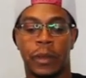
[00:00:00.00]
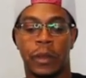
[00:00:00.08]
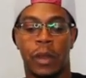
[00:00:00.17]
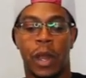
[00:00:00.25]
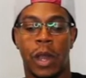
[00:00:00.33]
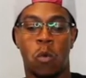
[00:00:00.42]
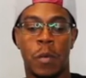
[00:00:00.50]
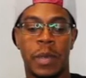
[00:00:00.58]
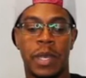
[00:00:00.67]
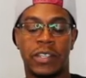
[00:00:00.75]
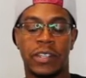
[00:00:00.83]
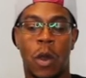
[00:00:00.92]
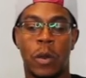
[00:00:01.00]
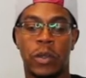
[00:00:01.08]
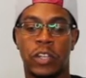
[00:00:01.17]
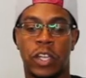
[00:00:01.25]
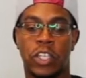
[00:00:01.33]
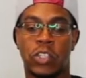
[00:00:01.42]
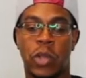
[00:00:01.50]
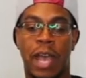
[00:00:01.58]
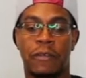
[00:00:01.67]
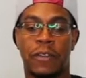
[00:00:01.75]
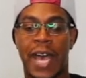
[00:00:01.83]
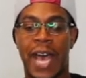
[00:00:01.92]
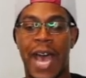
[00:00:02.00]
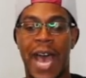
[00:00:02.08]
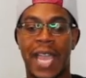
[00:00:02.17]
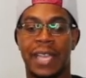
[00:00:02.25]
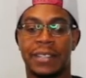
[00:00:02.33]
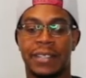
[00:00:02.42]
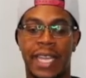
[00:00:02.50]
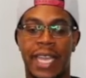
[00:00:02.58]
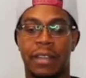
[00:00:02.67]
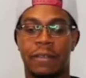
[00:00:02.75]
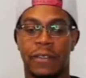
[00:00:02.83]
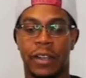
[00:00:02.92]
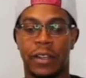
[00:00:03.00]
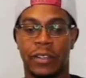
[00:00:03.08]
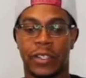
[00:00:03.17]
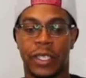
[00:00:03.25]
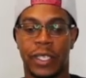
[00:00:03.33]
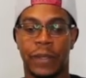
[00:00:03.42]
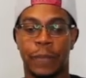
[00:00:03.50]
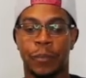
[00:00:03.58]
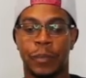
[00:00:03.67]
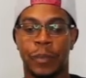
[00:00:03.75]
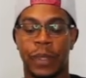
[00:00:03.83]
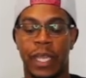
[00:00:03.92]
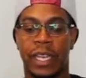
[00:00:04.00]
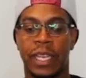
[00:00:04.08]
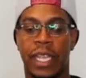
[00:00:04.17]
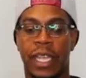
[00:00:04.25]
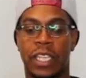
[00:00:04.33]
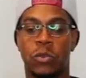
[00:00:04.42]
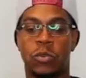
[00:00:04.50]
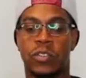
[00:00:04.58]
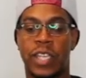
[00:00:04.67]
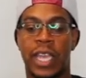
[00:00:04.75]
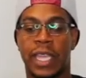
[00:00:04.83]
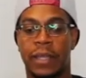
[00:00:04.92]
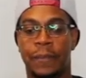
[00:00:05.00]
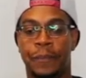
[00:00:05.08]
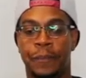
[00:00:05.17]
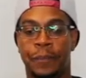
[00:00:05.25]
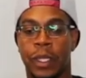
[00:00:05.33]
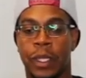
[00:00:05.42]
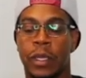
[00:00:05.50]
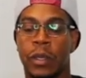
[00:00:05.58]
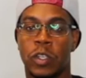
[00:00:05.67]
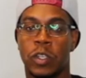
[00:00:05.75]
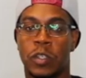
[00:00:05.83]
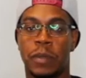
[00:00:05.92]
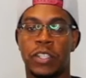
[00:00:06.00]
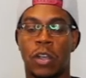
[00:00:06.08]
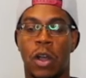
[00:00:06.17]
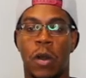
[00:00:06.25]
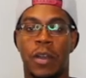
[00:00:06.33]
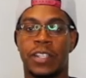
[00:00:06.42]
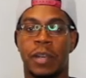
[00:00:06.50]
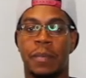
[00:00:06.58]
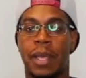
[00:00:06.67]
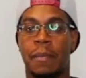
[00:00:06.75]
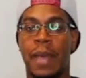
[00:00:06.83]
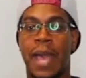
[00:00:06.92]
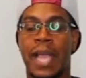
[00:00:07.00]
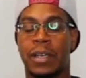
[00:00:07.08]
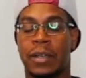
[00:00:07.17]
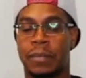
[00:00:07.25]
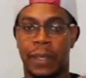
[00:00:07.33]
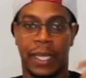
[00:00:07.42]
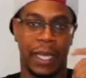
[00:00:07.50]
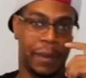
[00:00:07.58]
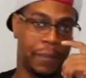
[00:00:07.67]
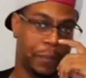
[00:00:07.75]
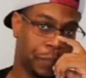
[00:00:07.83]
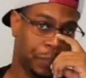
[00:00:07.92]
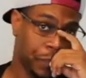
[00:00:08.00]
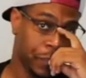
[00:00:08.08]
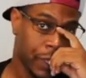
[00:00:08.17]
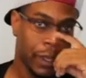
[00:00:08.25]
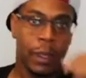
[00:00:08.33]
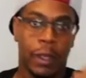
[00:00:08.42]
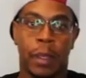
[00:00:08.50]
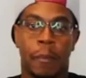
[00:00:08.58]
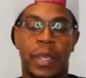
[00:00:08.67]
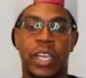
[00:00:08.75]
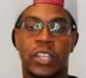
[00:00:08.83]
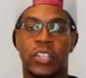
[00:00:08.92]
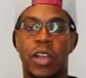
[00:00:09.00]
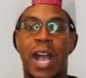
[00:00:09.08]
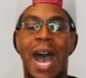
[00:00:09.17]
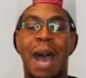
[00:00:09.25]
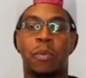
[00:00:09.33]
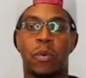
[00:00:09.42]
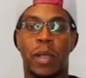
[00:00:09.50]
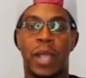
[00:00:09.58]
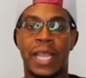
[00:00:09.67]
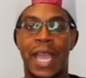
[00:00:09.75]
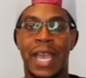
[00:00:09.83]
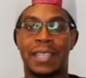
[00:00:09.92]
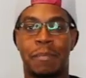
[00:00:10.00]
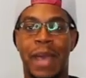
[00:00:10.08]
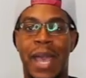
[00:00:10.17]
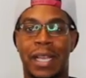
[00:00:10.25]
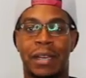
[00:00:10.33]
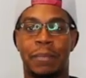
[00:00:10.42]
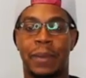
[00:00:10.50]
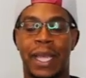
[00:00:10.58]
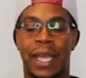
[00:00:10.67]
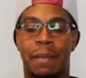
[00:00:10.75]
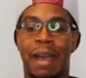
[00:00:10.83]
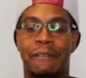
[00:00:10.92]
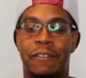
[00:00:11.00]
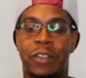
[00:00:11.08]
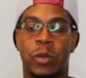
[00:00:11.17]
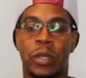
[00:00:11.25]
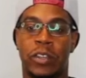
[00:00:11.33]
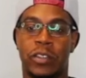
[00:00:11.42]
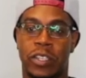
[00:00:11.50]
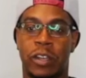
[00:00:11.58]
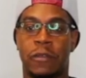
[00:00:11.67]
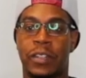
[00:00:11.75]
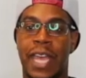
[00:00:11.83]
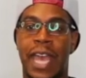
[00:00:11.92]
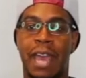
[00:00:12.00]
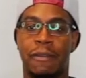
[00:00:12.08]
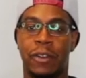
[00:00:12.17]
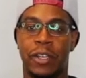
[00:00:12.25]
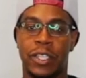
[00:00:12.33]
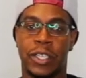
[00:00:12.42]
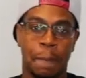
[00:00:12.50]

a woman is always going to try for the highest thing first and then you second, which means you're always going to be a backup plan because you're operating as a backup plan by viewing yourself as average.